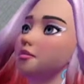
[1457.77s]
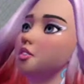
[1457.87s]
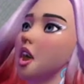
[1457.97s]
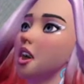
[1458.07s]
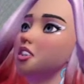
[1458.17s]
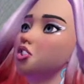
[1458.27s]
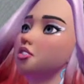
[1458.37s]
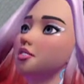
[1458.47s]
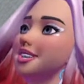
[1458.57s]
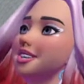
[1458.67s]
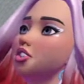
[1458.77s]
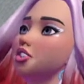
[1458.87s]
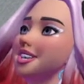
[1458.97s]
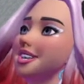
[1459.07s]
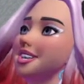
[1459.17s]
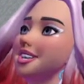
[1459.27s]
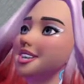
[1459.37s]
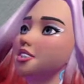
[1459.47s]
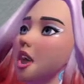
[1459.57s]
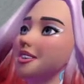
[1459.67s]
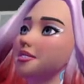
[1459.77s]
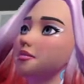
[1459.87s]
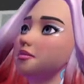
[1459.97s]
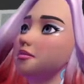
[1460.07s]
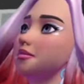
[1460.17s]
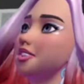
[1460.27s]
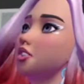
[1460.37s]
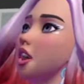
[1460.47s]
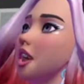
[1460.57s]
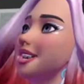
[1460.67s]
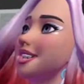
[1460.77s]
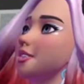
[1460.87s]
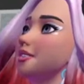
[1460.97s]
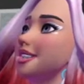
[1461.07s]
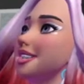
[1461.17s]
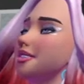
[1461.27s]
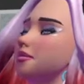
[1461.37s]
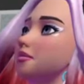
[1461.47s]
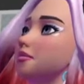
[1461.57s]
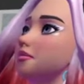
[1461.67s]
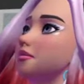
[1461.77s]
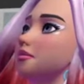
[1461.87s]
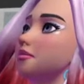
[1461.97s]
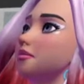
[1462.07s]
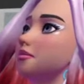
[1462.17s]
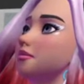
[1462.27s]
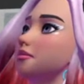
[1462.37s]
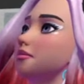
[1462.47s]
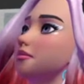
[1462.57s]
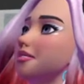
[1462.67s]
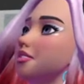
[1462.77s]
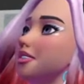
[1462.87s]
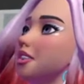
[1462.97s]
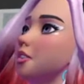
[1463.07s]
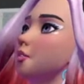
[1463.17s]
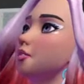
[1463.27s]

so you can see here's my UV. If I go over here,